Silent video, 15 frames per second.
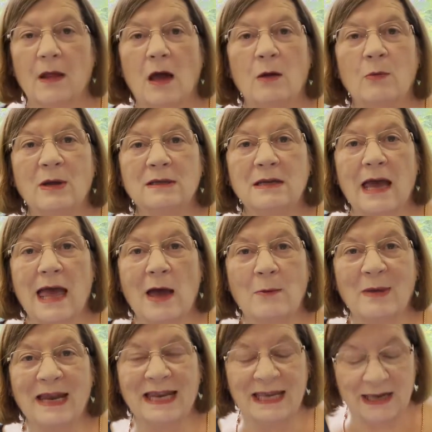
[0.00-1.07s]
I wonder how
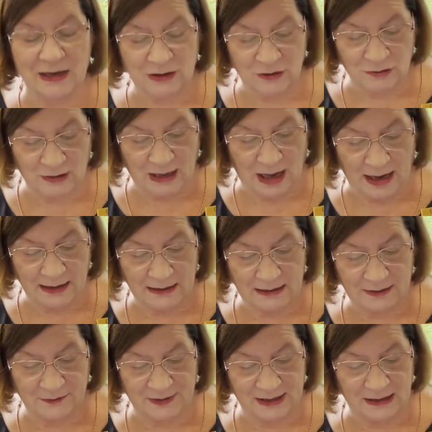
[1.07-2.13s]
many
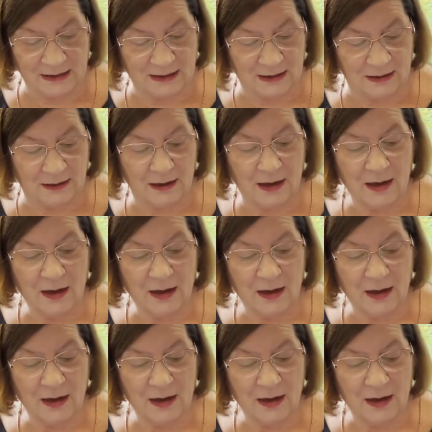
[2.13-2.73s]
Israelites visited